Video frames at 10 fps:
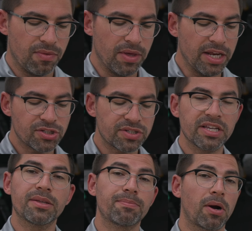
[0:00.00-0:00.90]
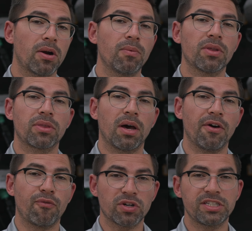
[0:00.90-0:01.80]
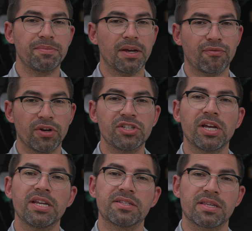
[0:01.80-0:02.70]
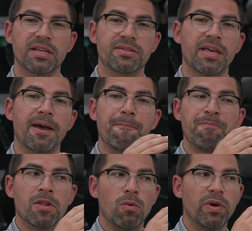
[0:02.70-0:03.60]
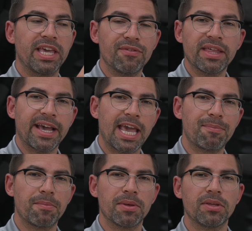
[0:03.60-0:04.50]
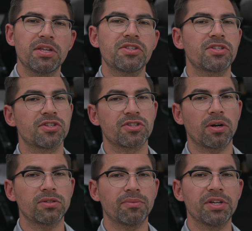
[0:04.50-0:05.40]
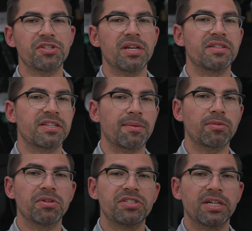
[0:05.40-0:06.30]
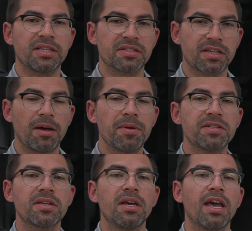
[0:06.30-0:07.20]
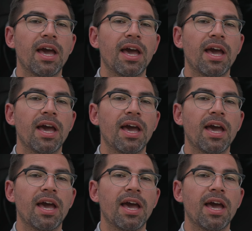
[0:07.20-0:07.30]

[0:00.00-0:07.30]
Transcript: The interesting part with forced DPF regen is that we give you that capabilities to start the regen and stop the regen on this Cummins,